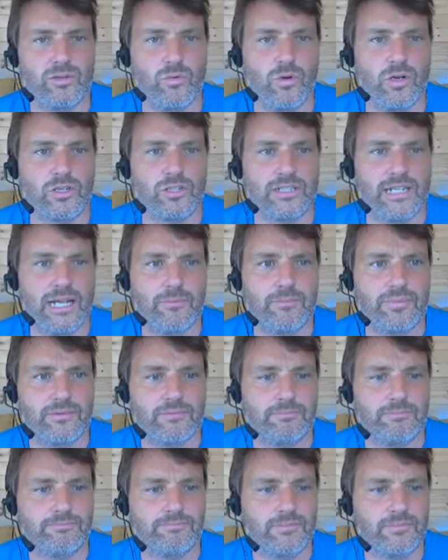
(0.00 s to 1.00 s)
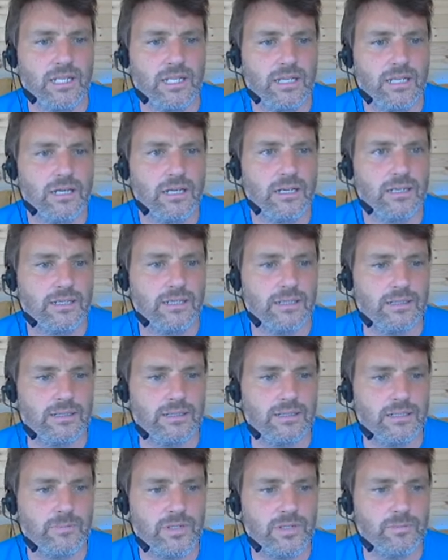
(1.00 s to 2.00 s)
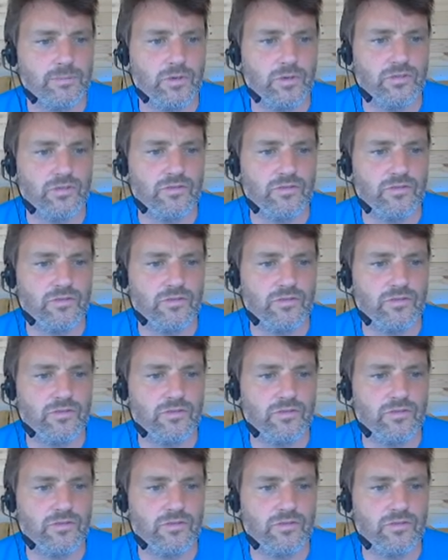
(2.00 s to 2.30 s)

WhatsApp. Let me move